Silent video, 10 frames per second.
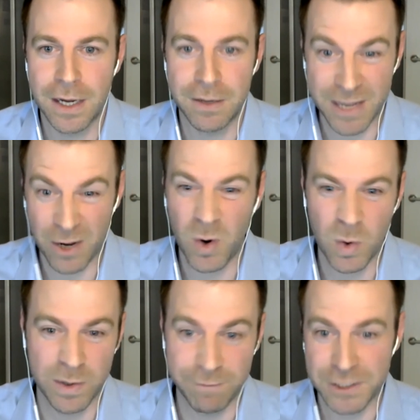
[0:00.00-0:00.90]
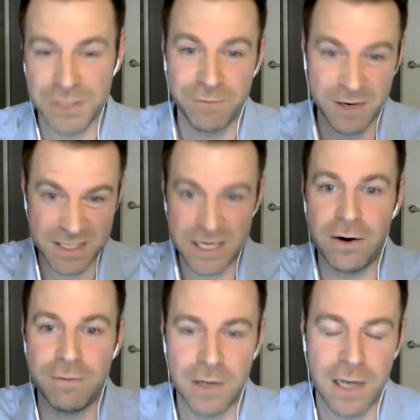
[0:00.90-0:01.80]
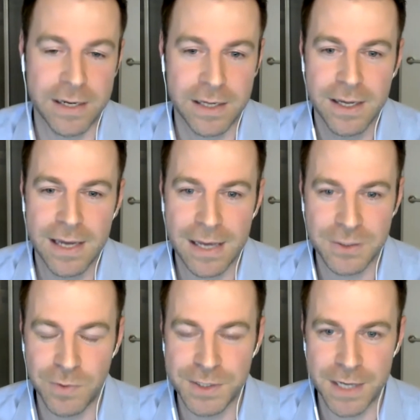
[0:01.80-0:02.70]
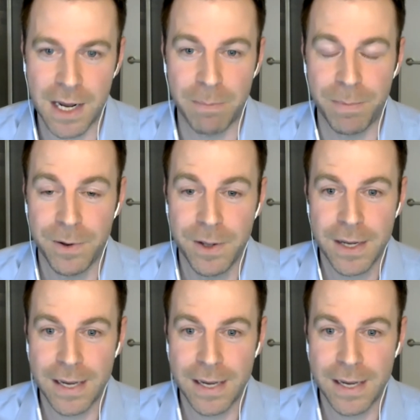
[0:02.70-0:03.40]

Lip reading: the whole efficient frontier, if you like, has risen up.